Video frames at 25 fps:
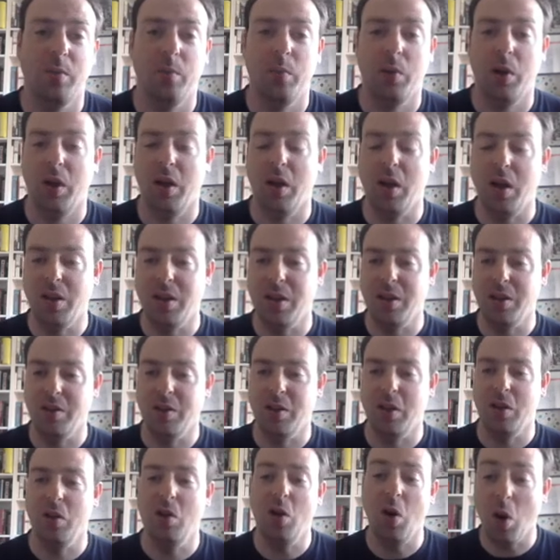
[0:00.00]
but
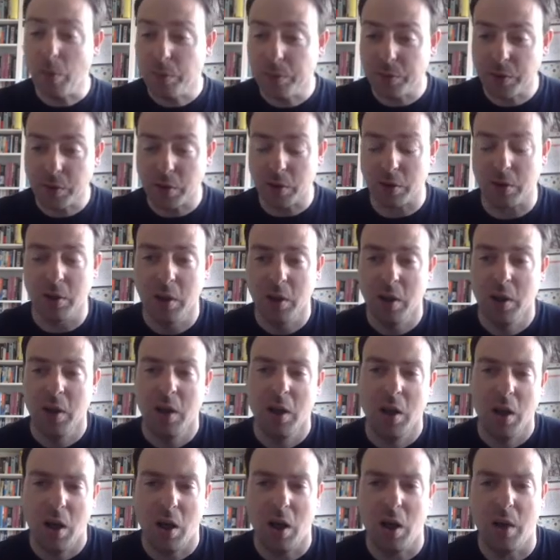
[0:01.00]
it not often
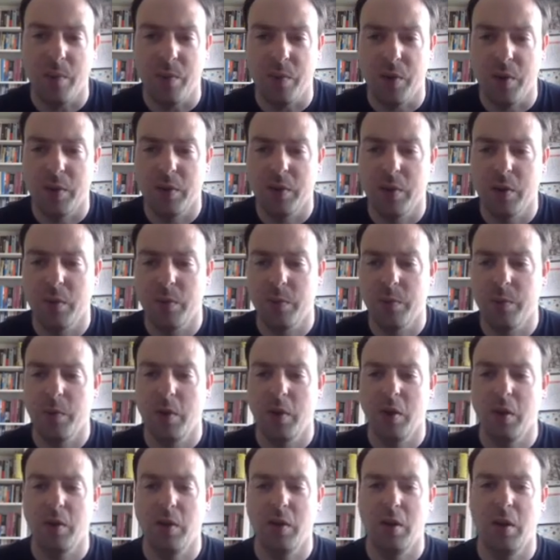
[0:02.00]
um, the,
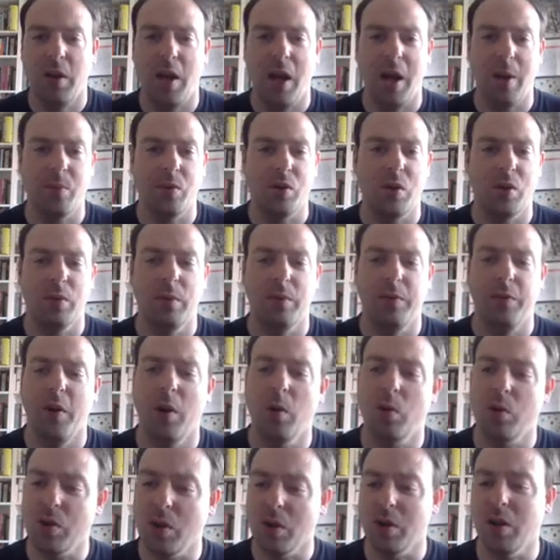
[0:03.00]
the the absolute
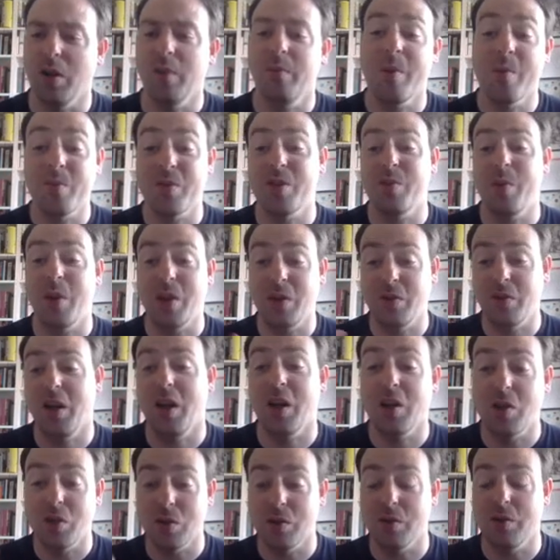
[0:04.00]
focus on it. I remember the
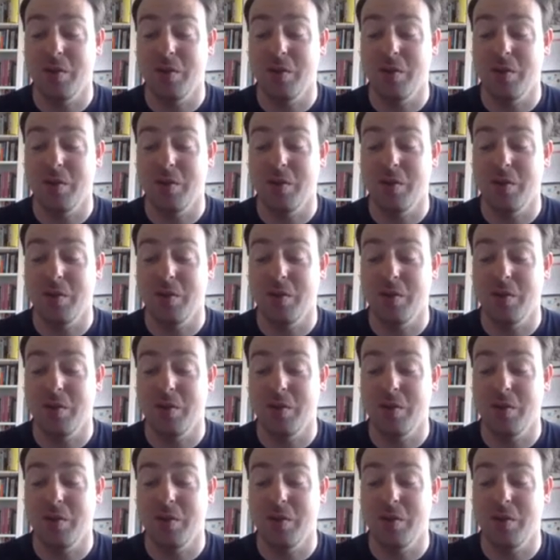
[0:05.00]
specification